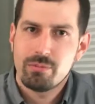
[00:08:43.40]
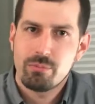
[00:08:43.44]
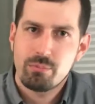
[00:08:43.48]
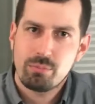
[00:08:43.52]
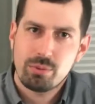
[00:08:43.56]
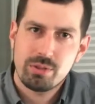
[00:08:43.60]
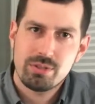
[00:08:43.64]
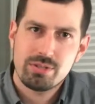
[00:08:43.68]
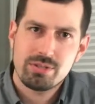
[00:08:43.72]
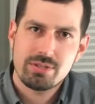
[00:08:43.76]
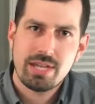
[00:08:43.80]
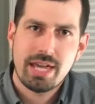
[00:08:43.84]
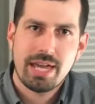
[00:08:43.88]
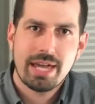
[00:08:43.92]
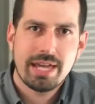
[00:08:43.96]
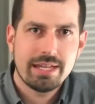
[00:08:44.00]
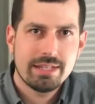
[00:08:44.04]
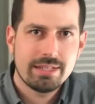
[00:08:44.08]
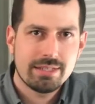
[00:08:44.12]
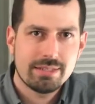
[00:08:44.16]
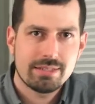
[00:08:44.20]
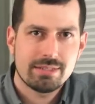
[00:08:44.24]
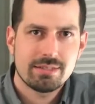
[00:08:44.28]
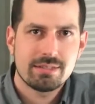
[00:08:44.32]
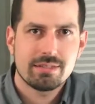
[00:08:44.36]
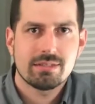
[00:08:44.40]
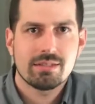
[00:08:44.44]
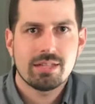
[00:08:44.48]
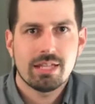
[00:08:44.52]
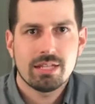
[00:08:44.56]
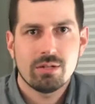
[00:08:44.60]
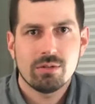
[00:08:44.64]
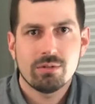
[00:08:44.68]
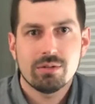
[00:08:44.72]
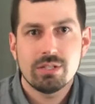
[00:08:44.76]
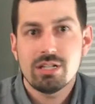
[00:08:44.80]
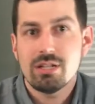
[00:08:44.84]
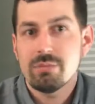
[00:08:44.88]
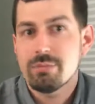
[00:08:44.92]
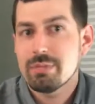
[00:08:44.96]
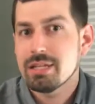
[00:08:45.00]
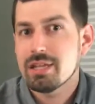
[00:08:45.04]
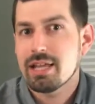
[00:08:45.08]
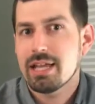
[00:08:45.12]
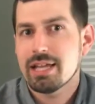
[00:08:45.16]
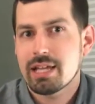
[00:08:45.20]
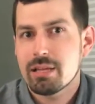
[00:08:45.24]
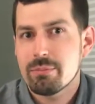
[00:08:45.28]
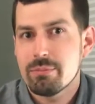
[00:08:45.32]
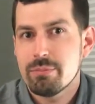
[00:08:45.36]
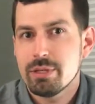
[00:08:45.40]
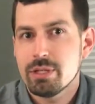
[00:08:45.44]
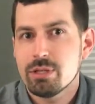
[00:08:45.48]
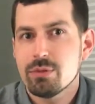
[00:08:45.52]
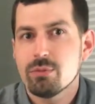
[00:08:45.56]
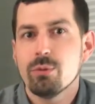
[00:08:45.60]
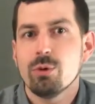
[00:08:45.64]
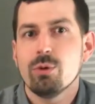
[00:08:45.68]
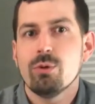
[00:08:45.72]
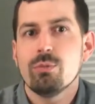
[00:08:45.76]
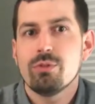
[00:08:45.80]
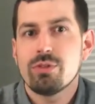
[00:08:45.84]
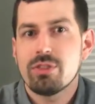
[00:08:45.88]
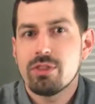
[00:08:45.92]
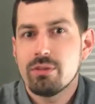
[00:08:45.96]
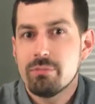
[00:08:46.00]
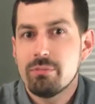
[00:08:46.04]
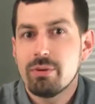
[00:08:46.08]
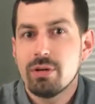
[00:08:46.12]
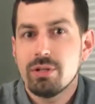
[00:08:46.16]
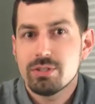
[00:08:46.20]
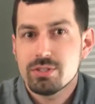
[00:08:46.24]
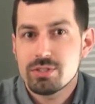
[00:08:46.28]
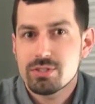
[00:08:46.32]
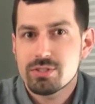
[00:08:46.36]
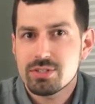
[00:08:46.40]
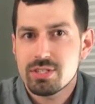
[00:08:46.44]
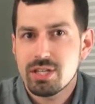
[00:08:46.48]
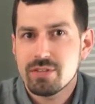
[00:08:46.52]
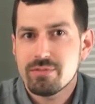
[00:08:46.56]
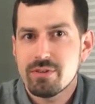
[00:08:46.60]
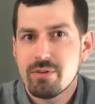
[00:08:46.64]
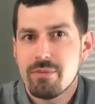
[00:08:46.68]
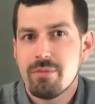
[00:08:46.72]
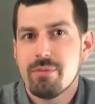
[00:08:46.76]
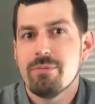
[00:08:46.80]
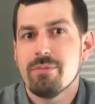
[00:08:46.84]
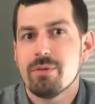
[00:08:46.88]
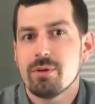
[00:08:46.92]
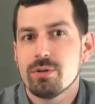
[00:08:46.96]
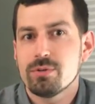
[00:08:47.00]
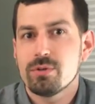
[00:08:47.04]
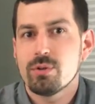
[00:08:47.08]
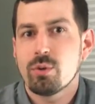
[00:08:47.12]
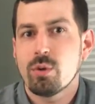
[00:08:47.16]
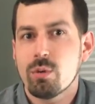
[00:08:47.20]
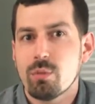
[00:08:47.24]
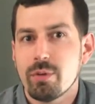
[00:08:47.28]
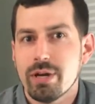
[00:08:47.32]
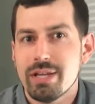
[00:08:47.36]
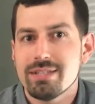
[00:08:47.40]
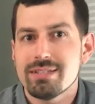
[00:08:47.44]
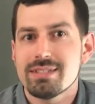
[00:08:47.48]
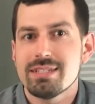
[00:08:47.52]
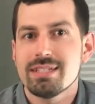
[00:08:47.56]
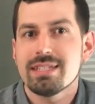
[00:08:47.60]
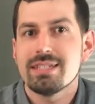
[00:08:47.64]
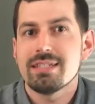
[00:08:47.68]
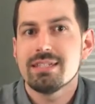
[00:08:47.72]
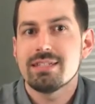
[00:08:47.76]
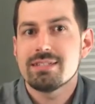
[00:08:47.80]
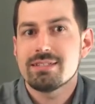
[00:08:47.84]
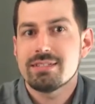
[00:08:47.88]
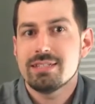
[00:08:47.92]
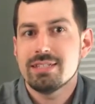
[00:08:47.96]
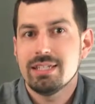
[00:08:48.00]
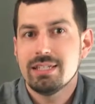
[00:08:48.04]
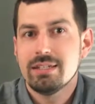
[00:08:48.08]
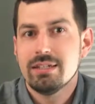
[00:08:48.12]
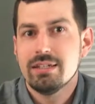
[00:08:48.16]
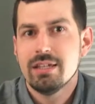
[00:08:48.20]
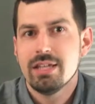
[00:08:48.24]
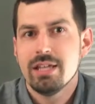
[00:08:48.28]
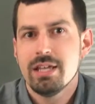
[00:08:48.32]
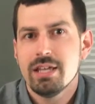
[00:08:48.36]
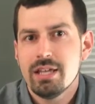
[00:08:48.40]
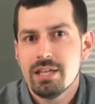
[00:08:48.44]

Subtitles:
precise. They don't need to be like a big room with a bunch of stuff in them. They're doorways to get us in.